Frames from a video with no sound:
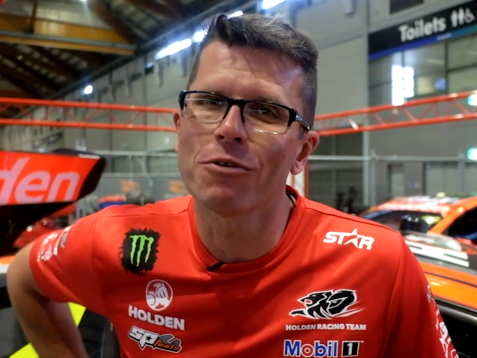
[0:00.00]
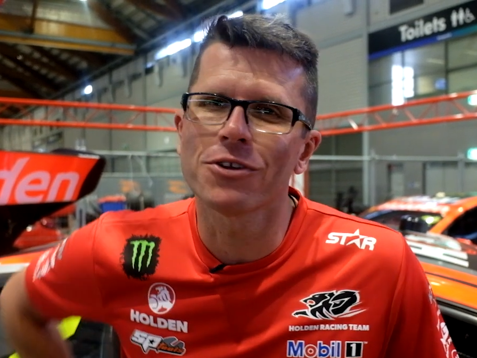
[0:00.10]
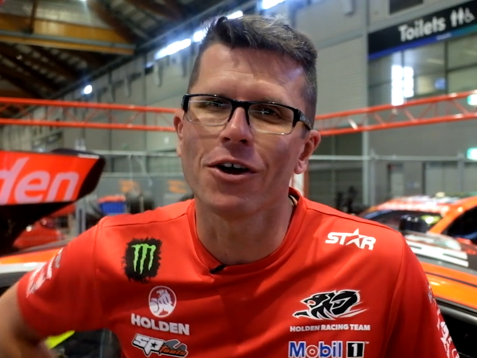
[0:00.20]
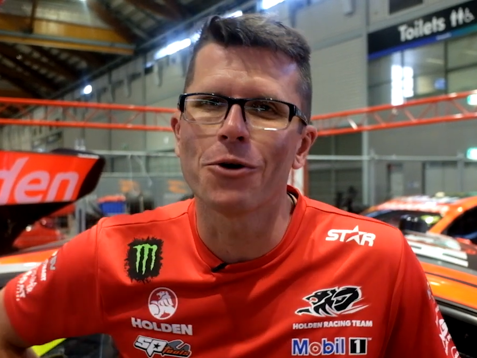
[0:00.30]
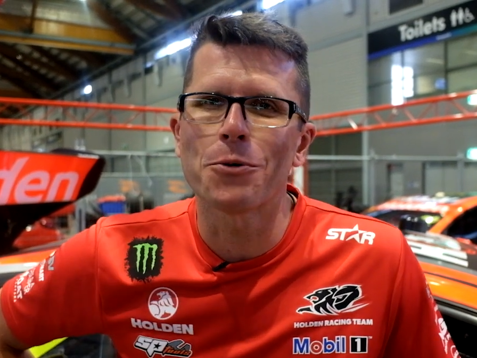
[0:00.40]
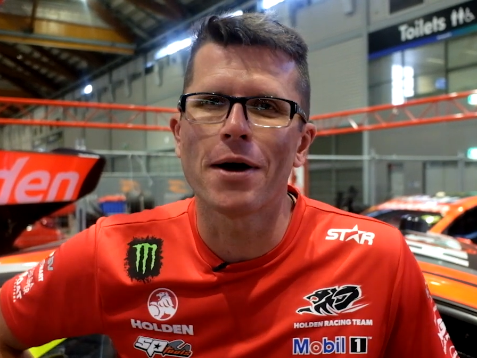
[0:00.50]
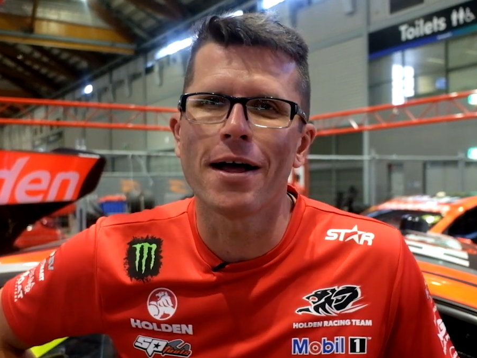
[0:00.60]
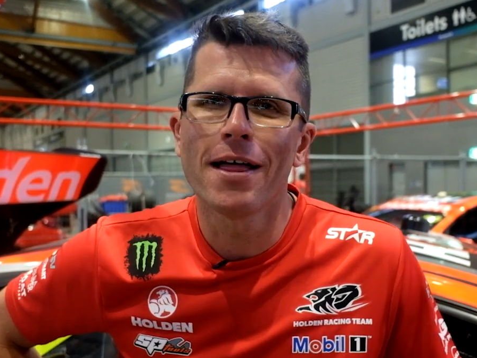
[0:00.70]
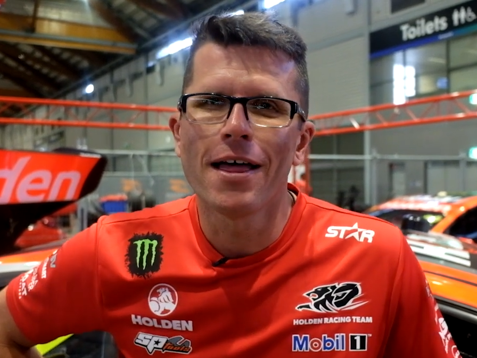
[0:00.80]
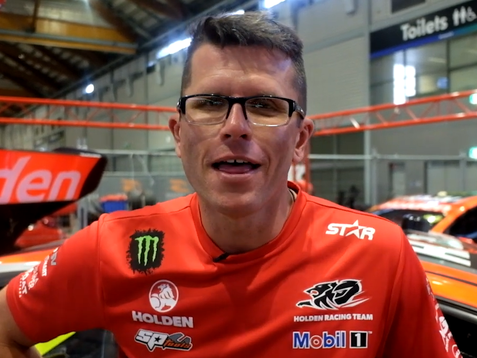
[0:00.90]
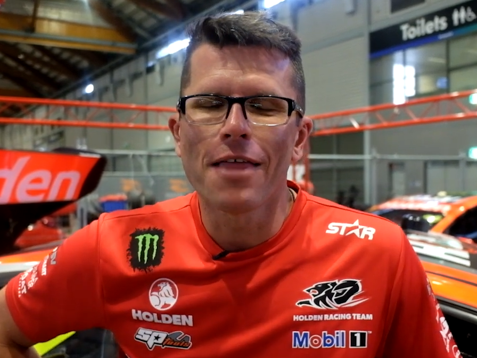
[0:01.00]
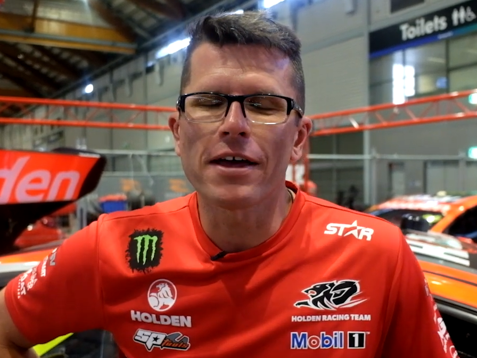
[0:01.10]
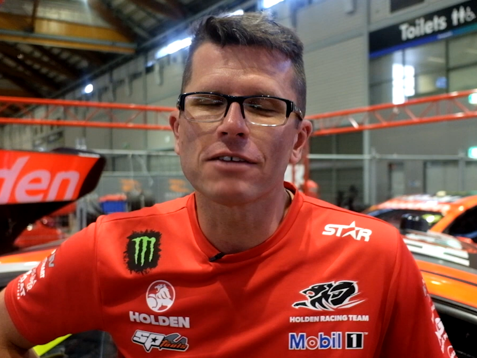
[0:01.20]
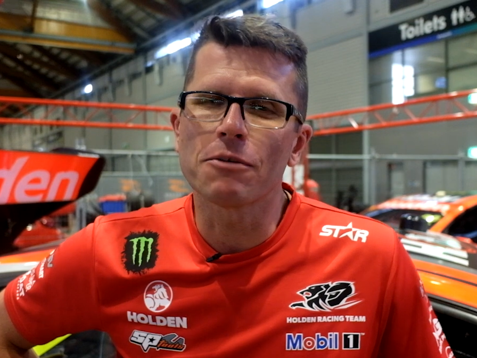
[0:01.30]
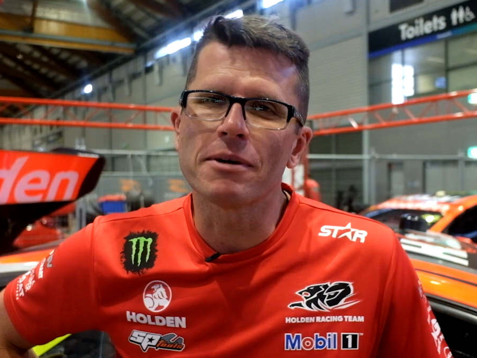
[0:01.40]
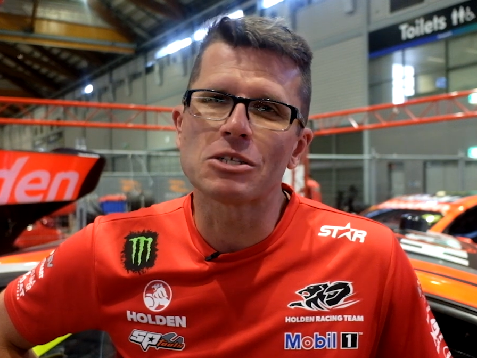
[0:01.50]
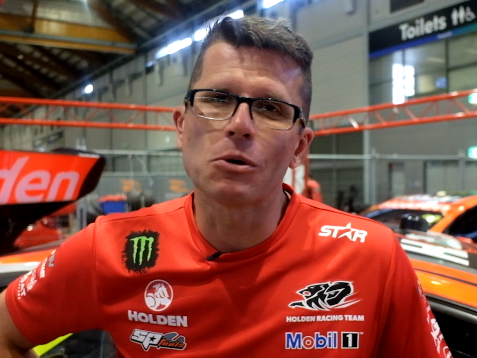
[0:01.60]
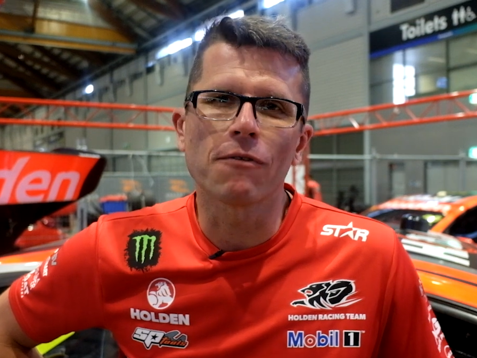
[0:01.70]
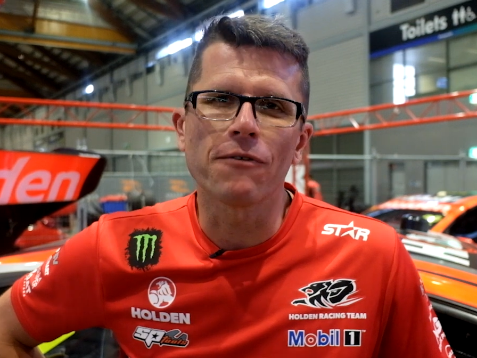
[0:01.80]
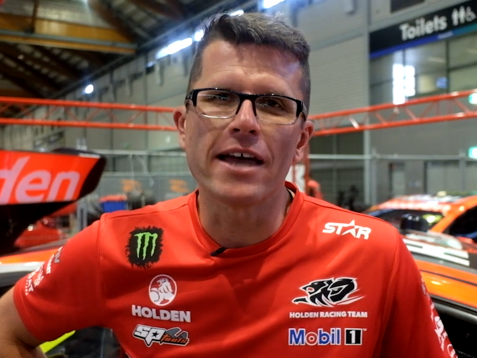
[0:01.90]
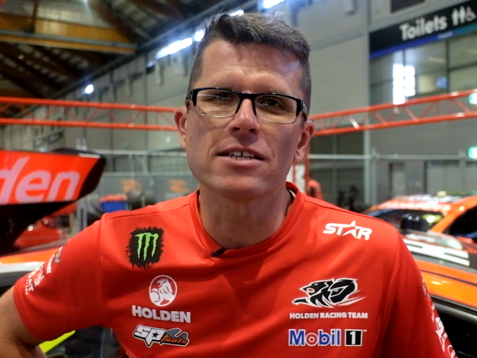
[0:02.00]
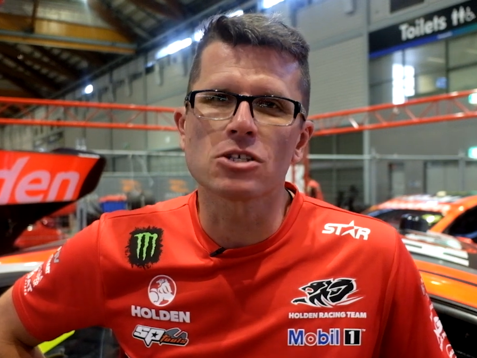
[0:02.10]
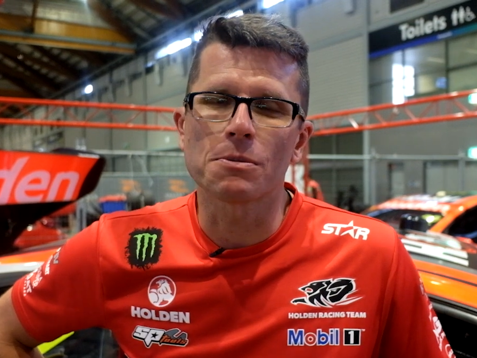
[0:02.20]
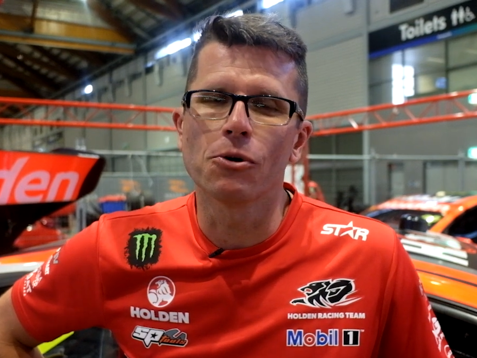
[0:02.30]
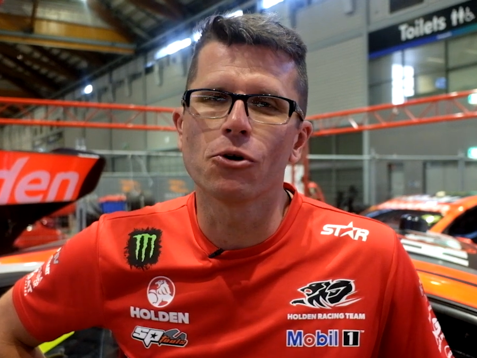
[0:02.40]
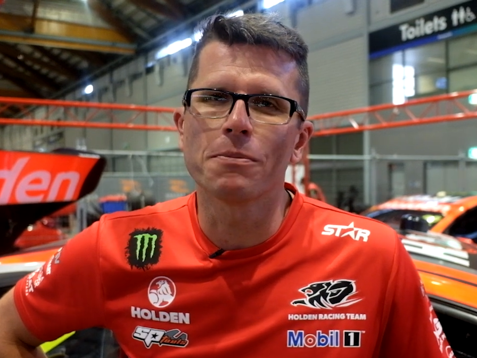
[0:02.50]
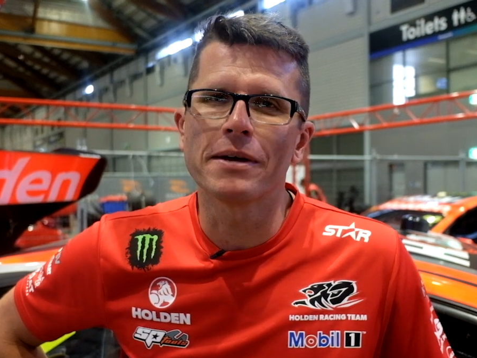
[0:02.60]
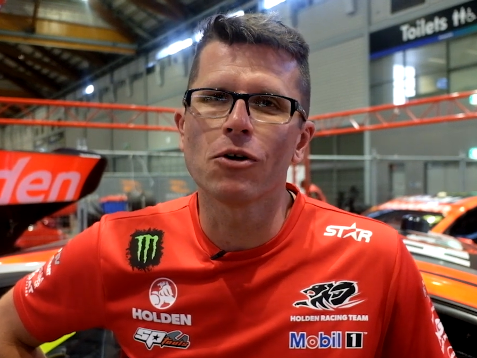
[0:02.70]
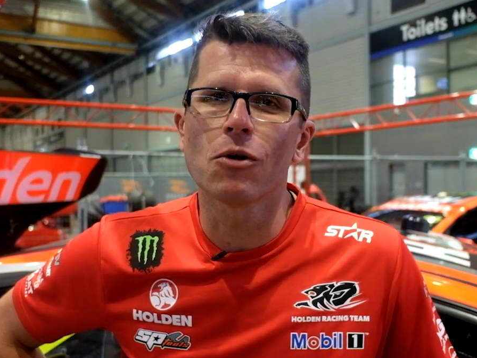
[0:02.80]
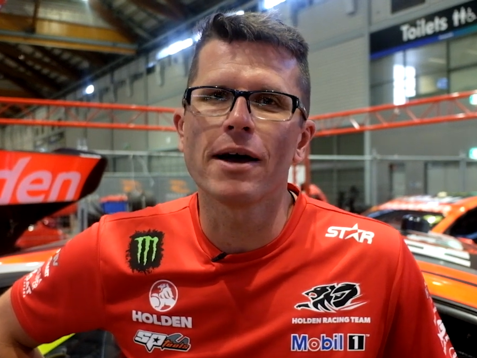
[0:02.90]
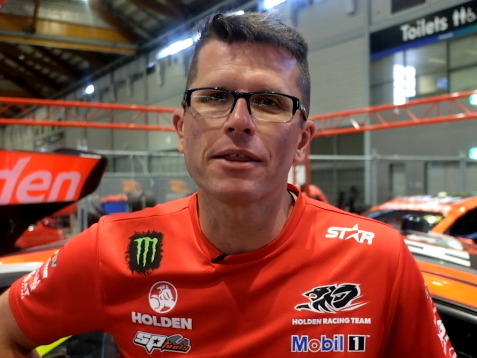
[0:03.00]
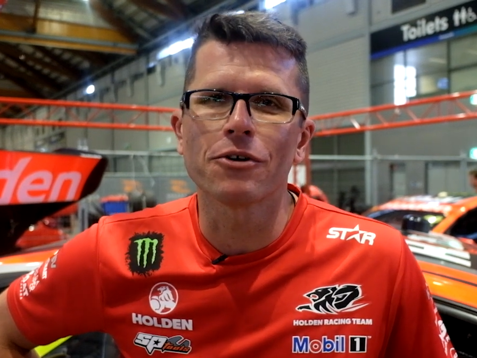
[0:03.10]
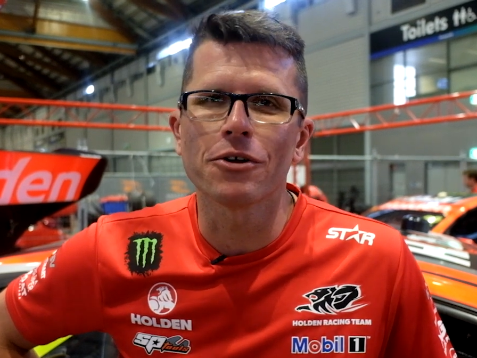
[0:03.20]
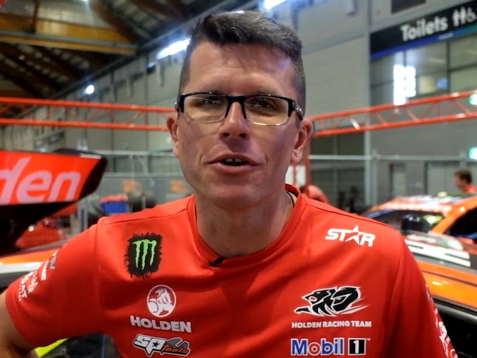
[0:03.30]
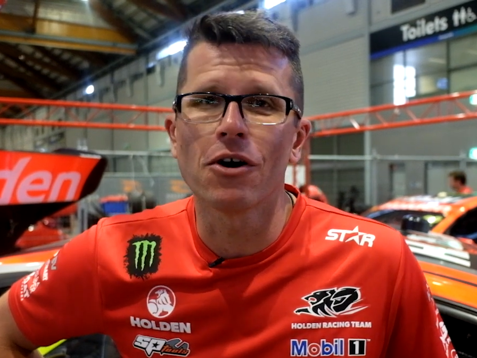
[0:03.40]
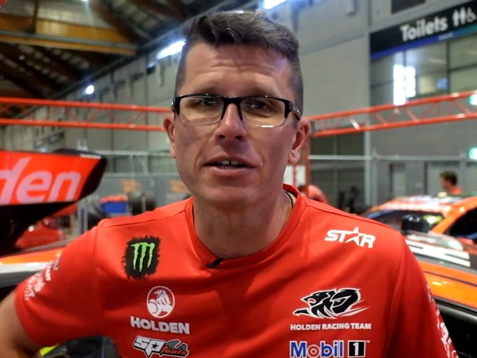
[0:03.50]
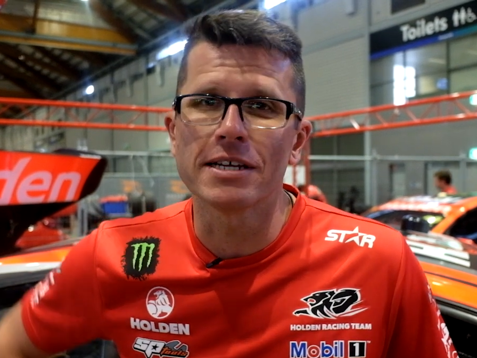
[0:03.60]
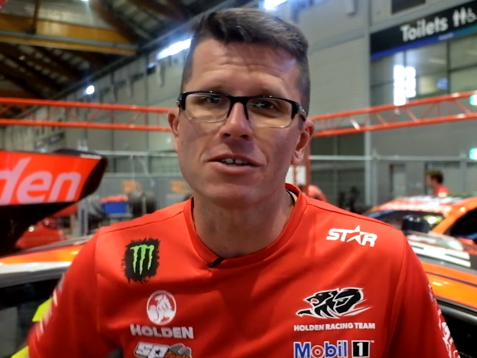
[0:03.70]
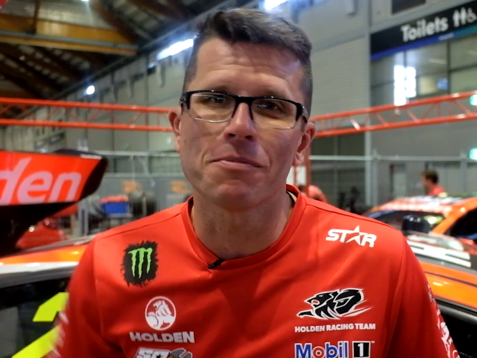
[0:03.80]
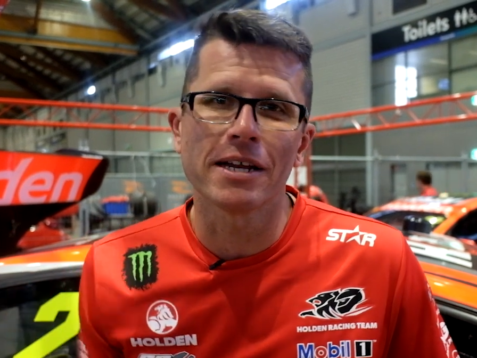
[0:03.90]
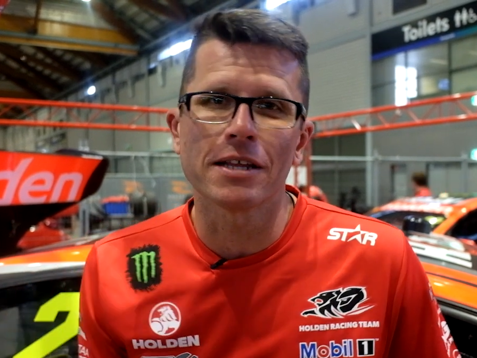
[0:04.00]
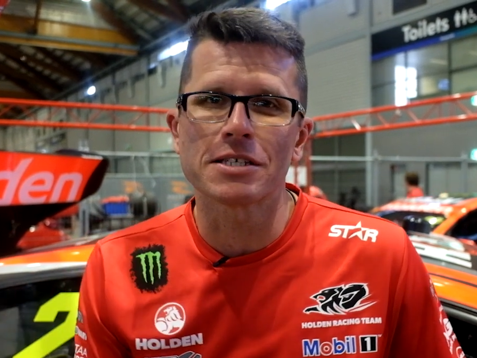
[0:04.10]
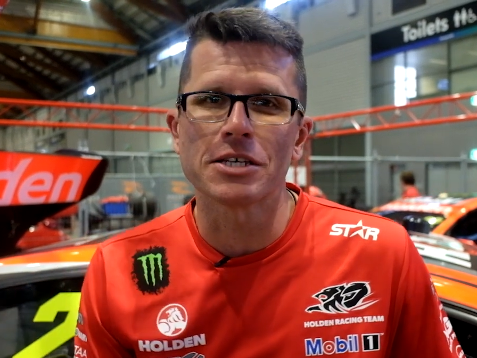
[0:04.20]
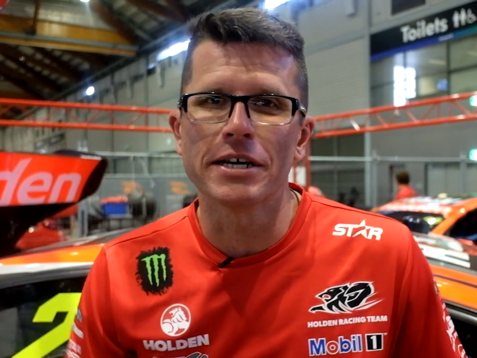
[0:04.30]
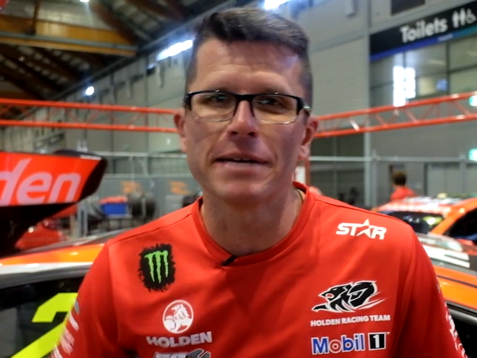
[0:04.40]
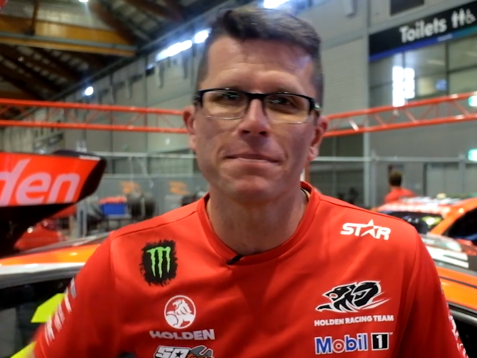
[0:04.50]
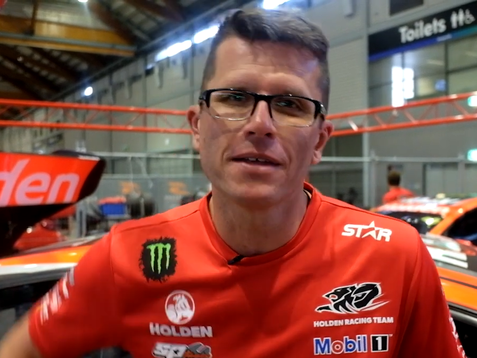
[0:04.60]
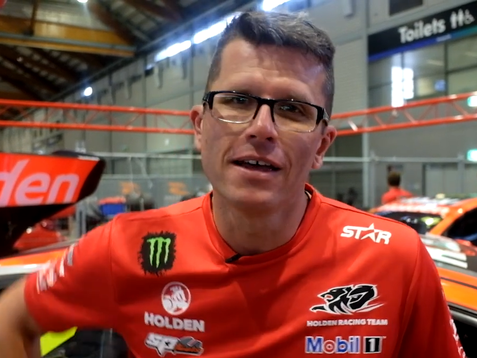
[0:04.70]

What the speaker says: So thanks very much to all the fans that supported me all the way through the 9 years I've been at the team.